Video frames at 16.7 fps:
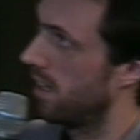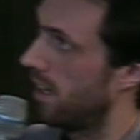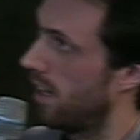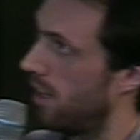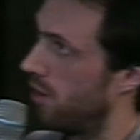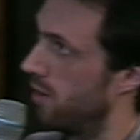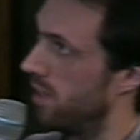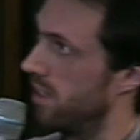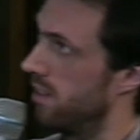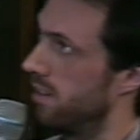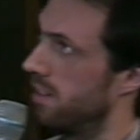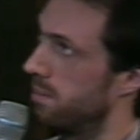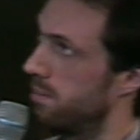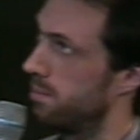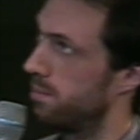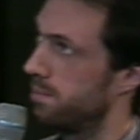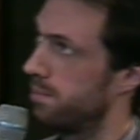are
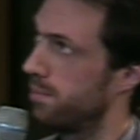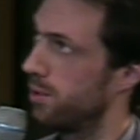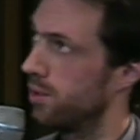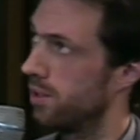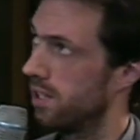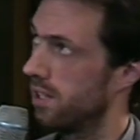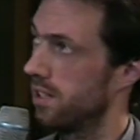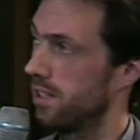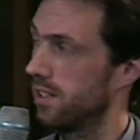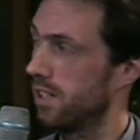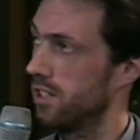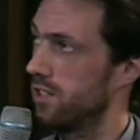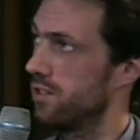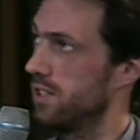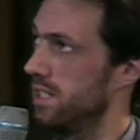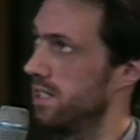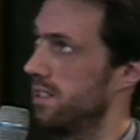in poorer
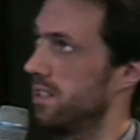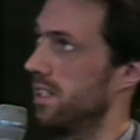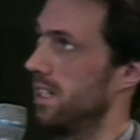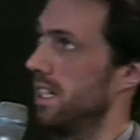countries.